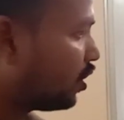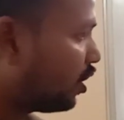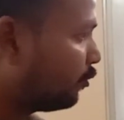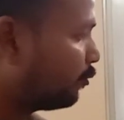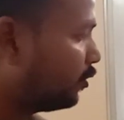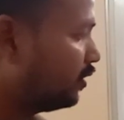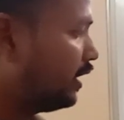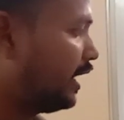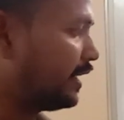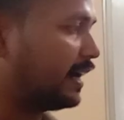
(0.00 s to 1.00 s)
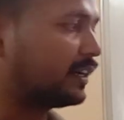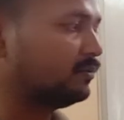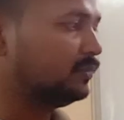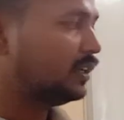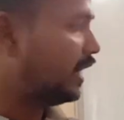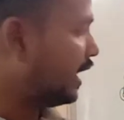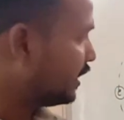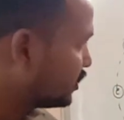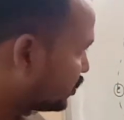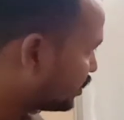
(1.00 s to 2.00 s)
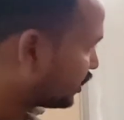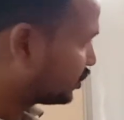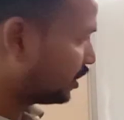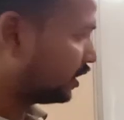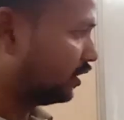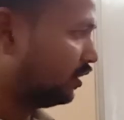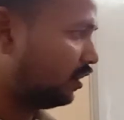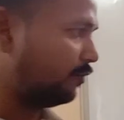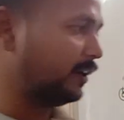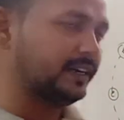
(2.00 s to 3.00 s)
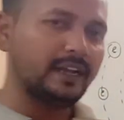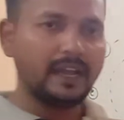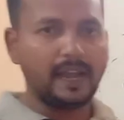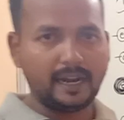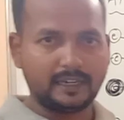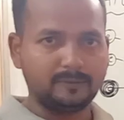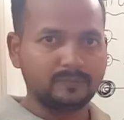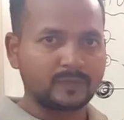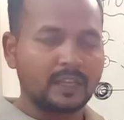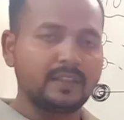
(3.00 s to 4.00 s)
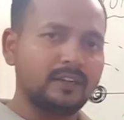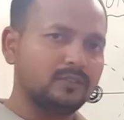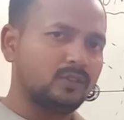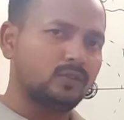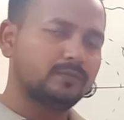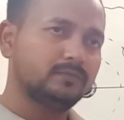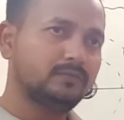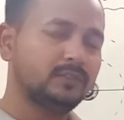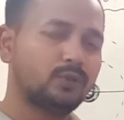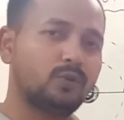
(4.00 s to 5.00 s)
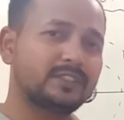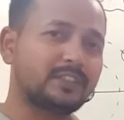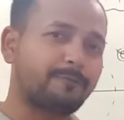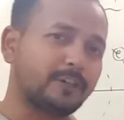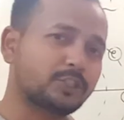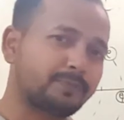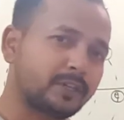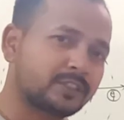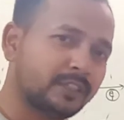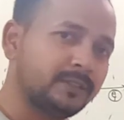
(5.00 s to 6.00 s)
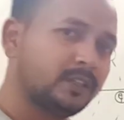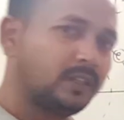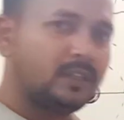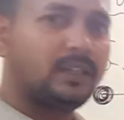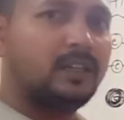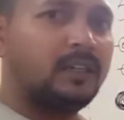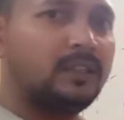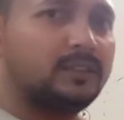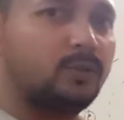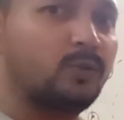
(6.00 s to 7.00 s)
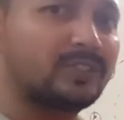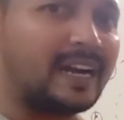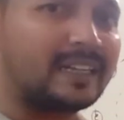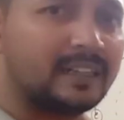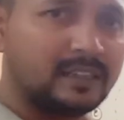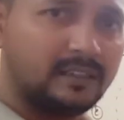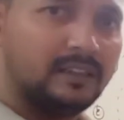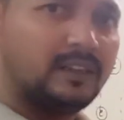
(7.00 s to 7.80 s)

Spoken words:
of an atom and its structure of an atom. Then who is the first person who started